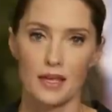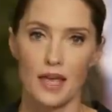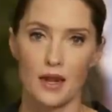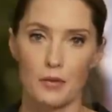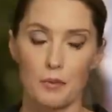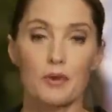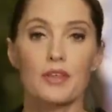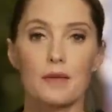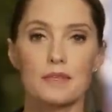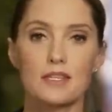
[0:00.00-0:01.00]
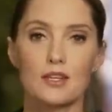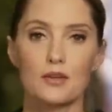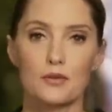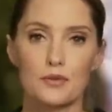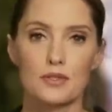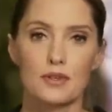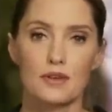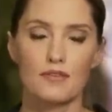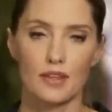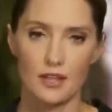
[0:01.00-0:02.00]
Kana Whitworth, ABC News,
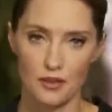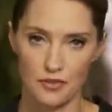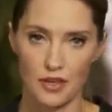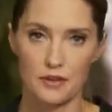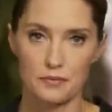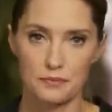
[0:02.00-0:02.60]
Philadelphia.